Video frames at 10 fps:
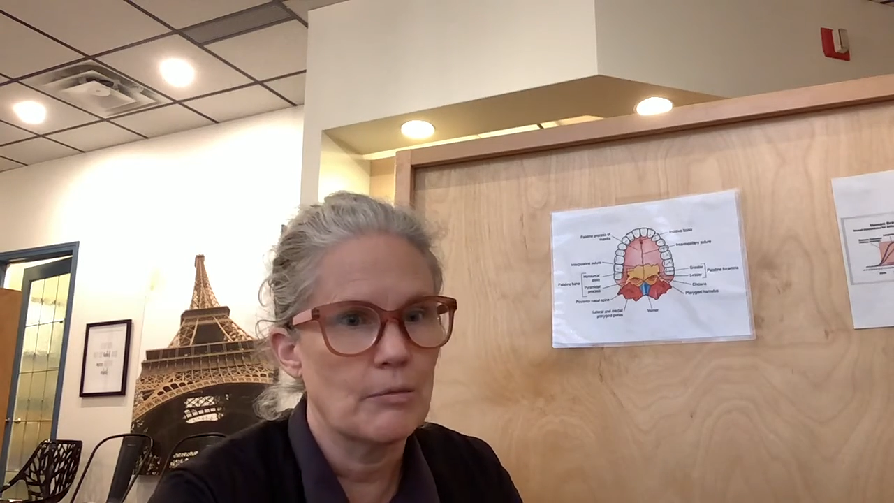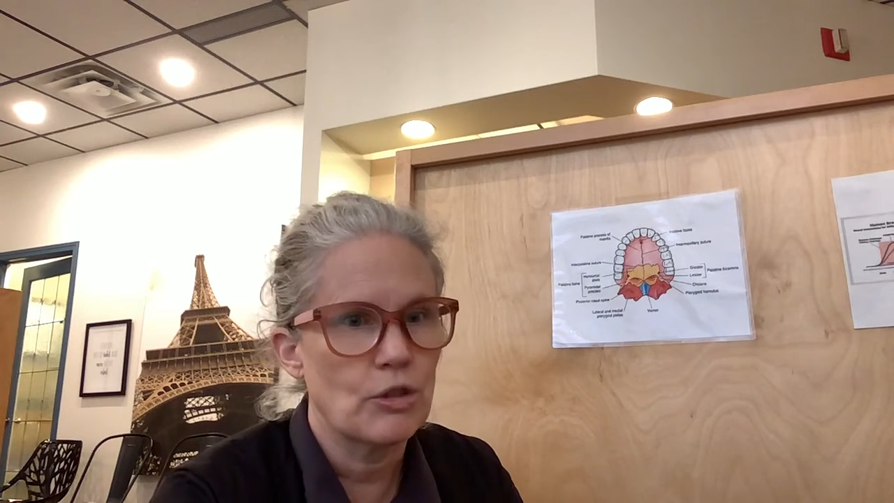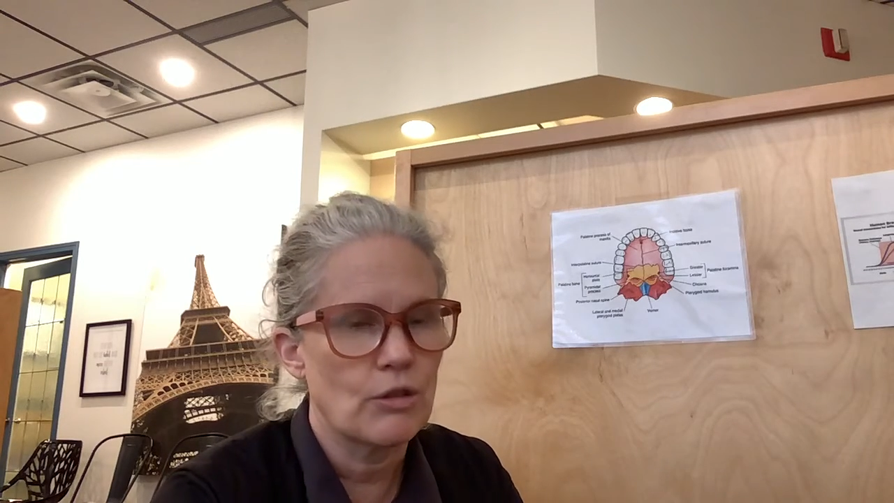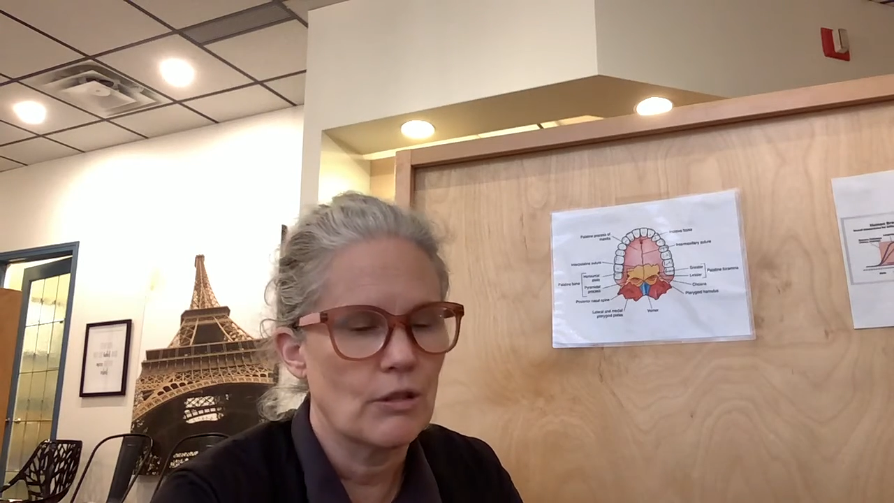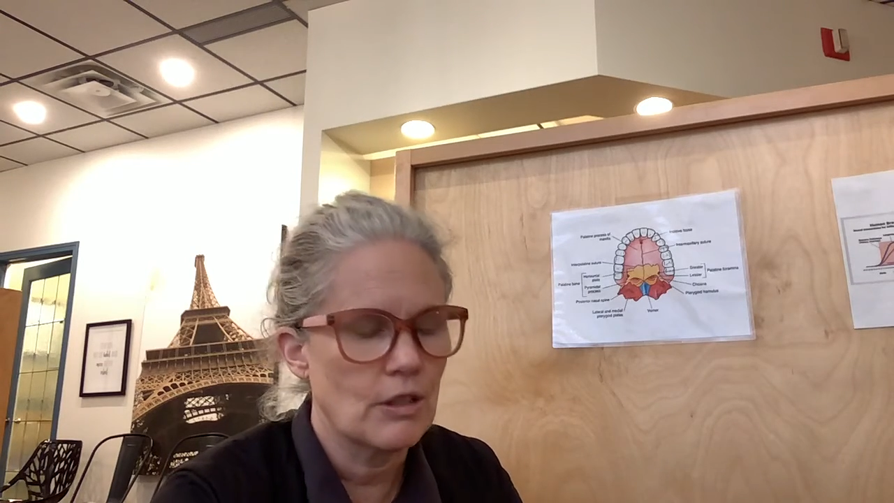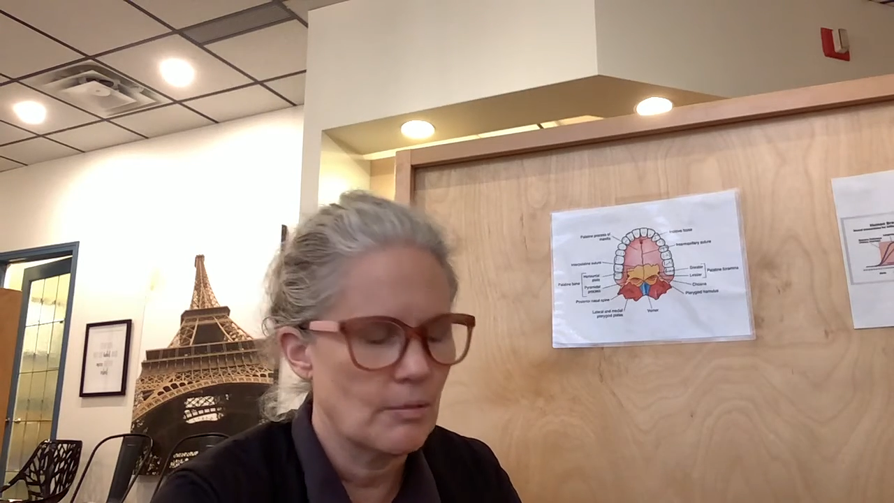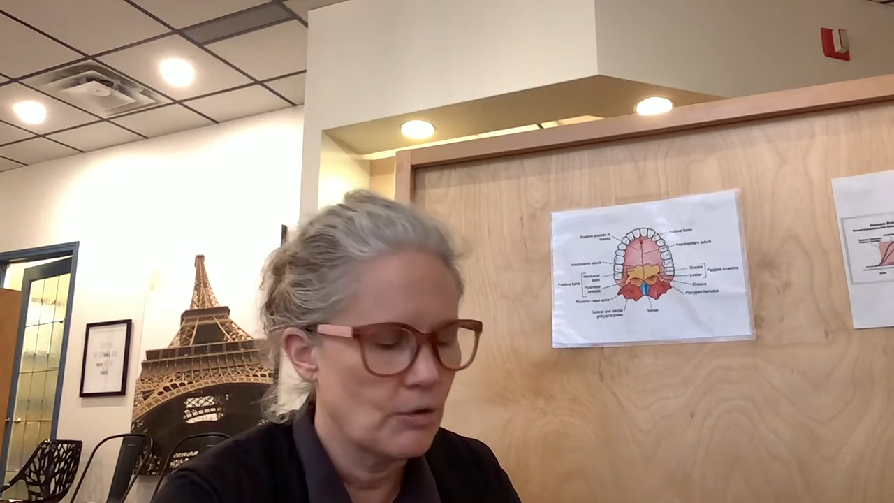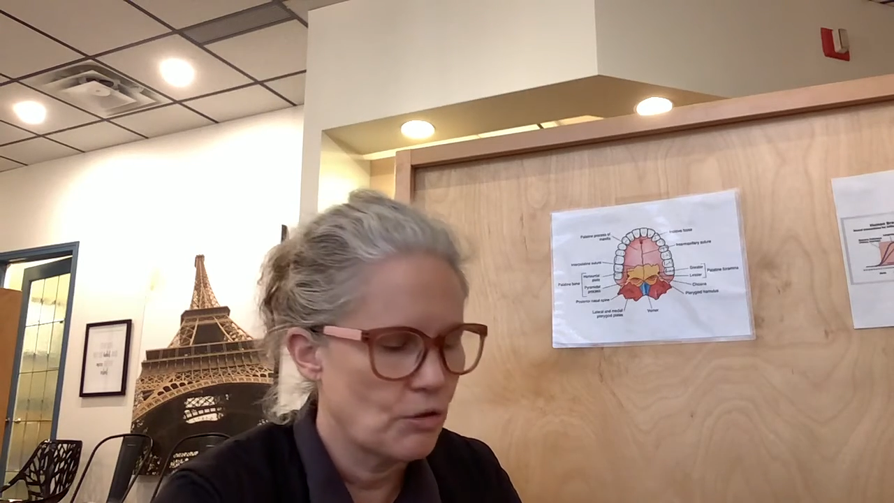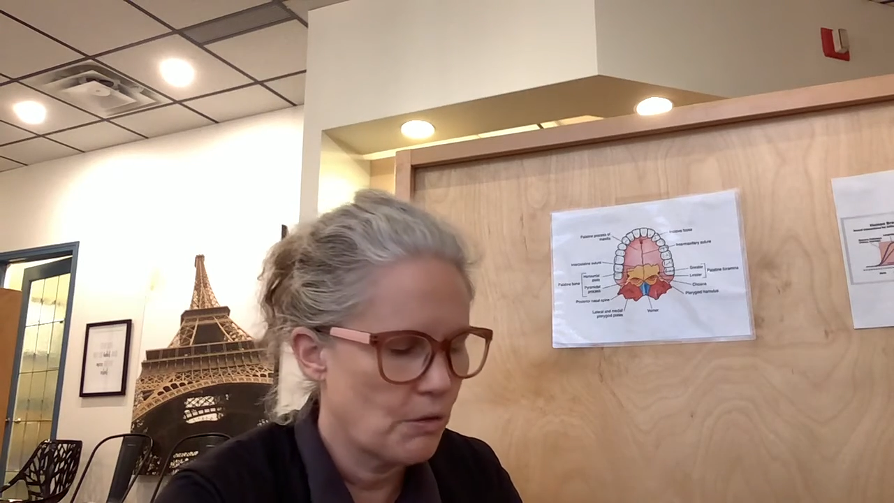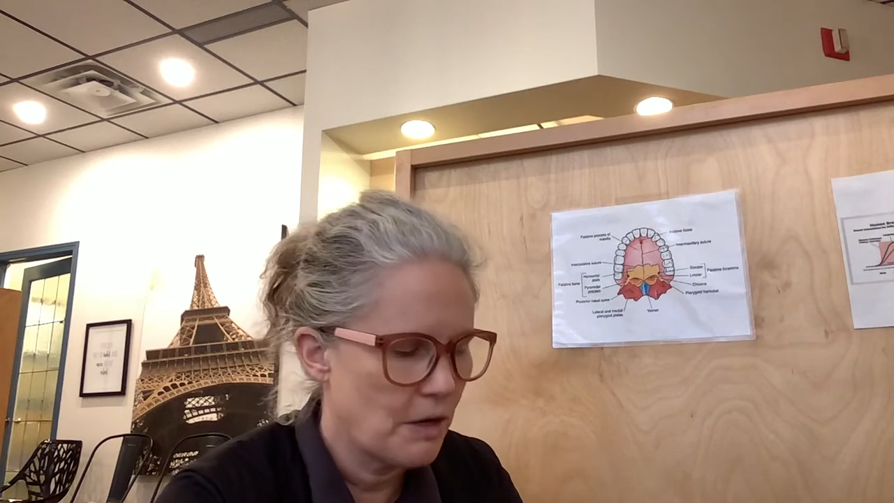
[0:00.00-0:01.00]
maturing till
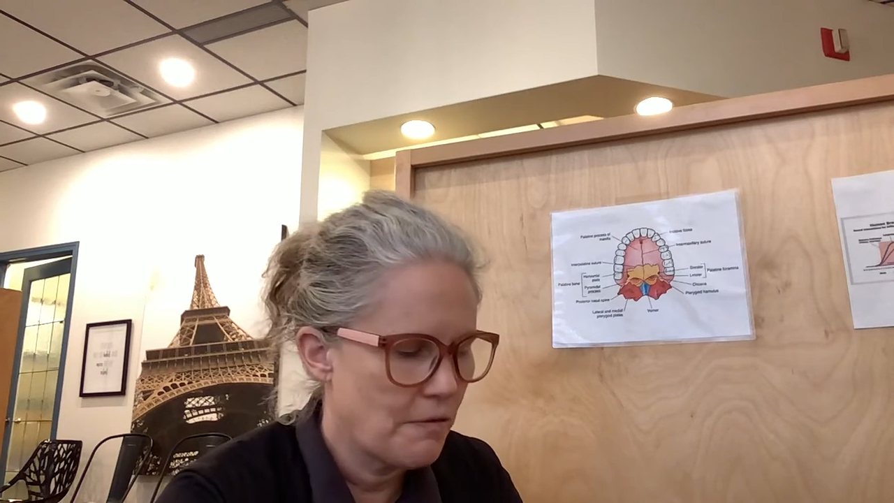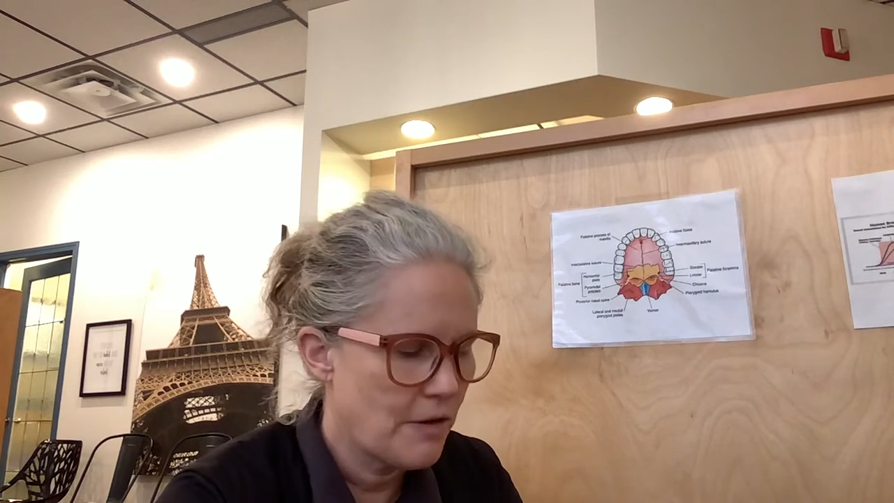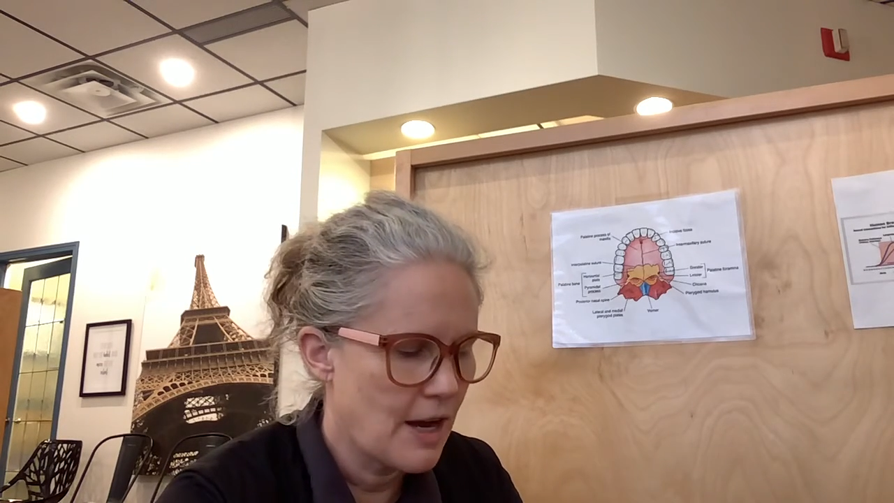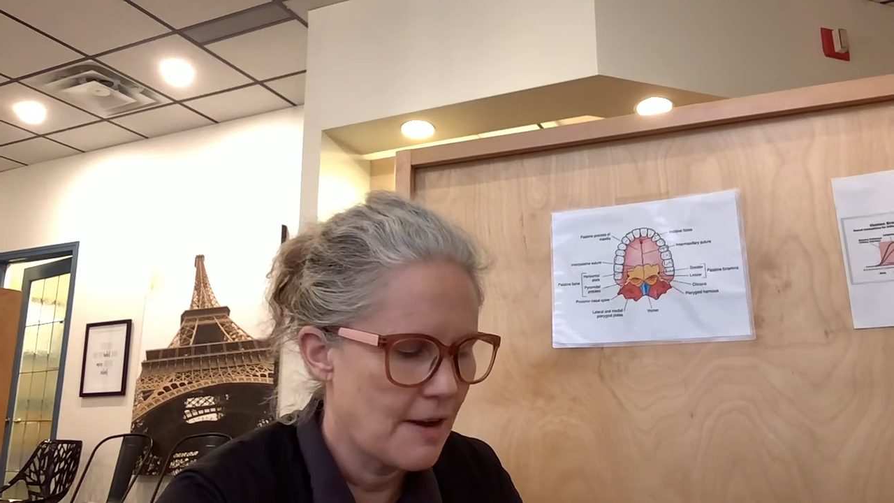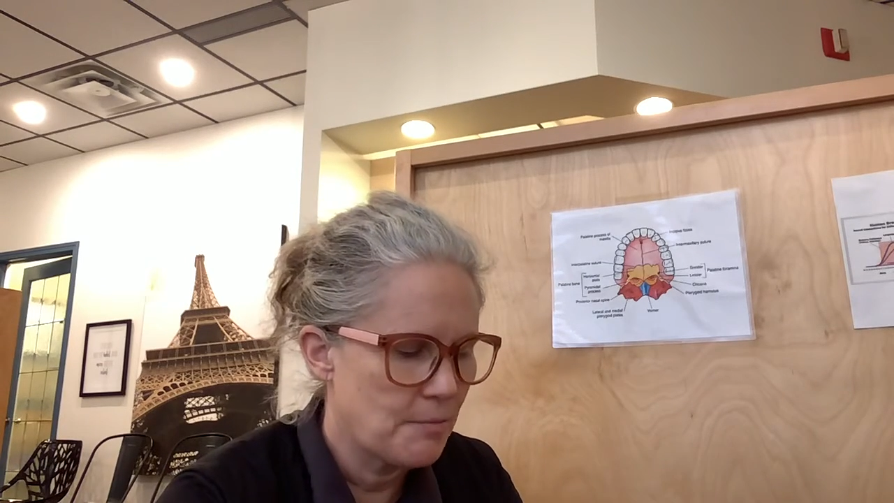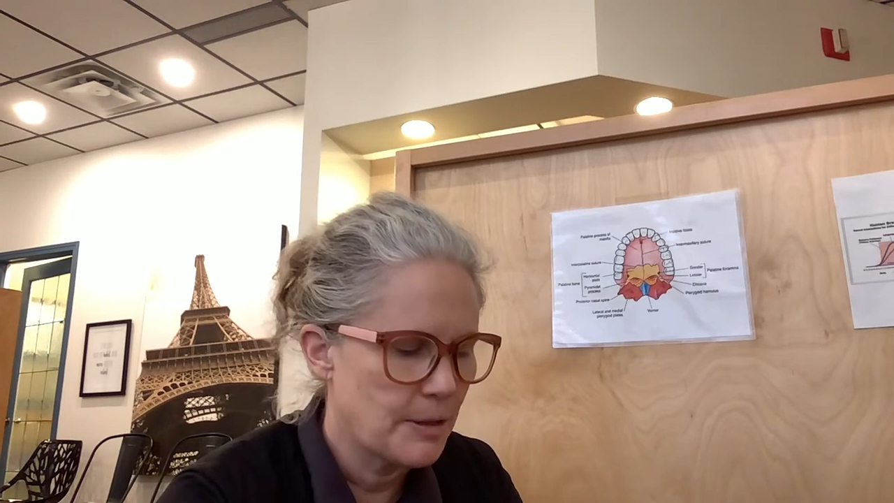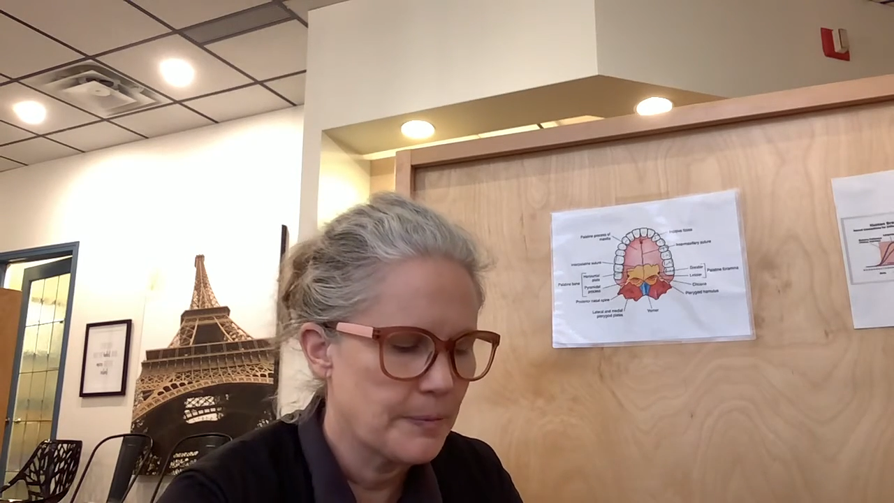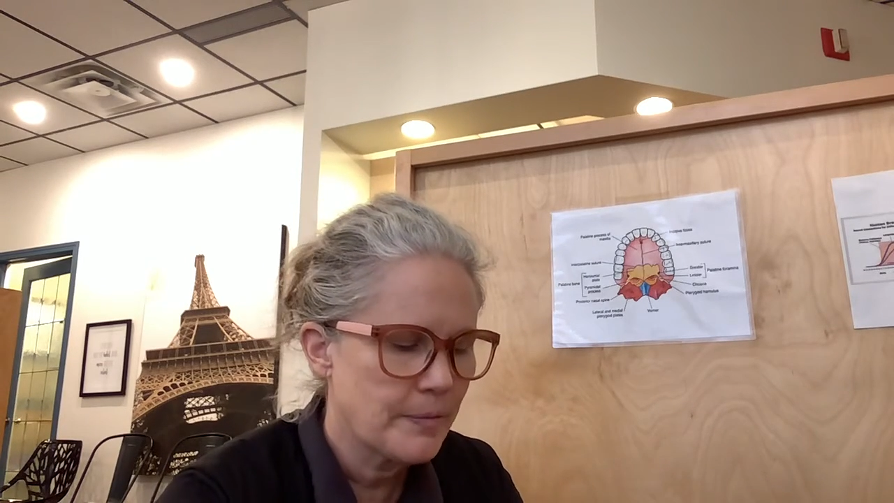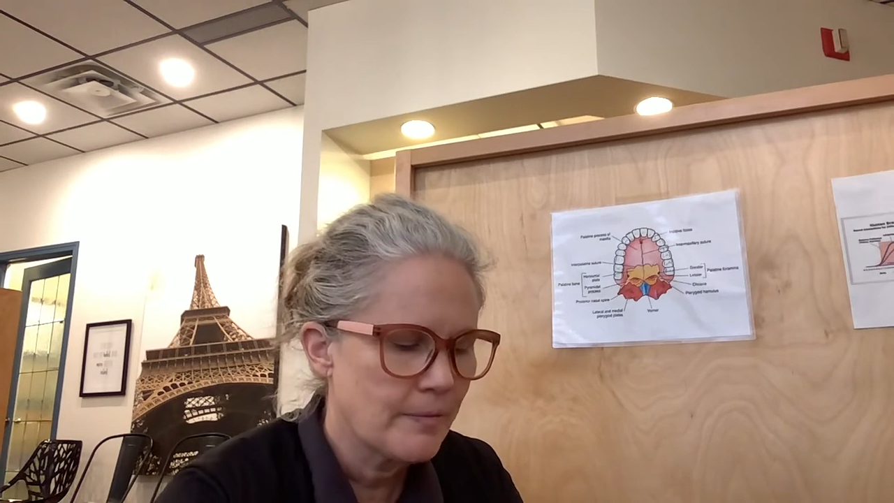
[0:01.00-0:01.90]
about 25, but